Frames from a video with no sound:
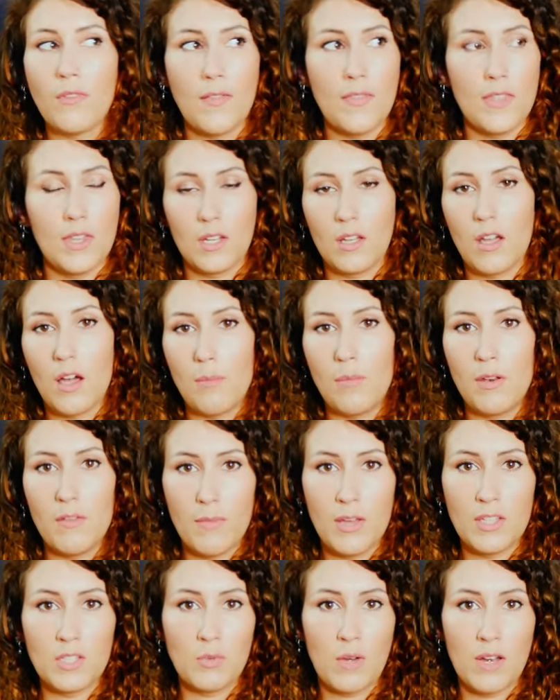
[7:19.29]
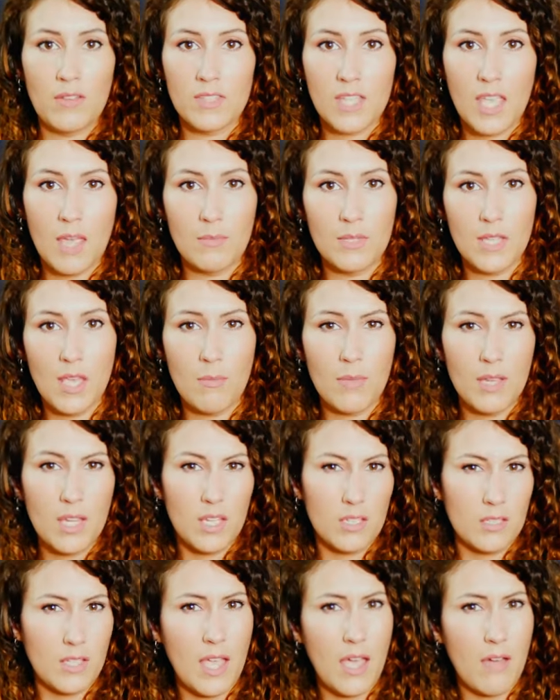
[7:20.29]
and then a couple of months where I've skipped it
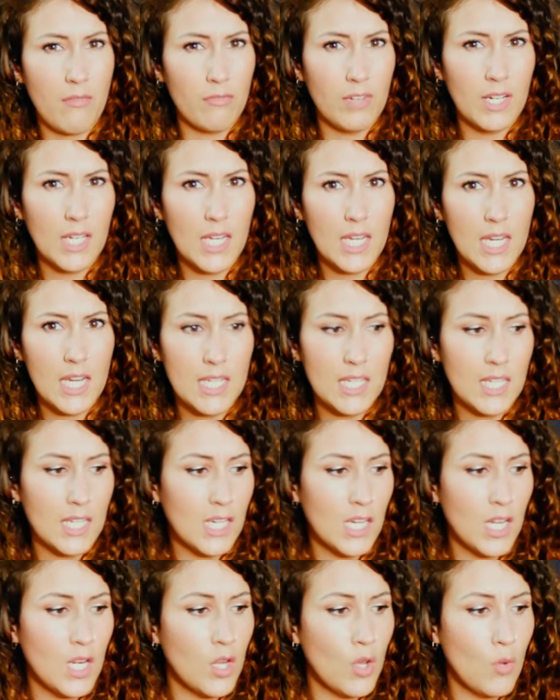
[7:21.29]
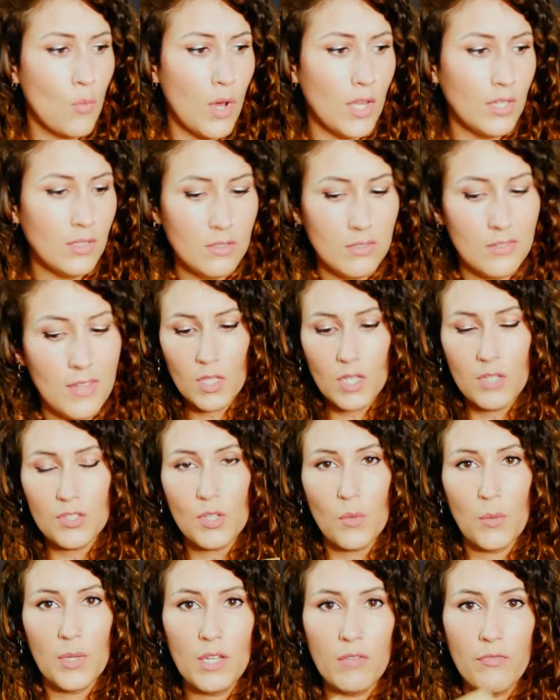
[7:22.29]
because I haven't really needed any new ones.
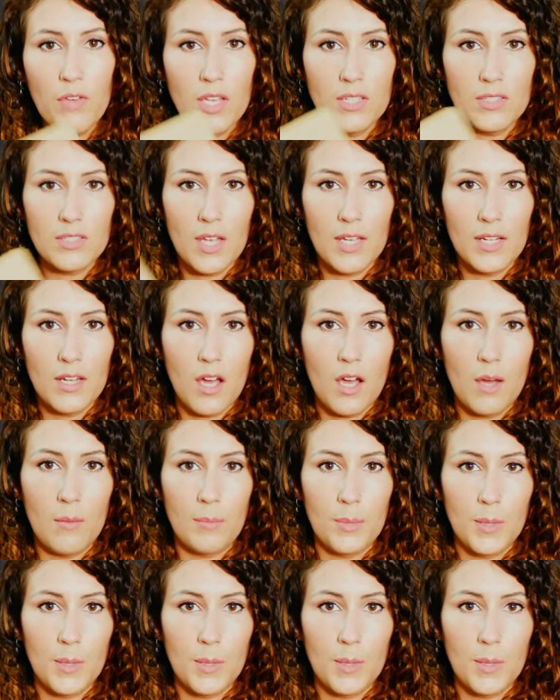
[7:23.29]
So when you first sign up,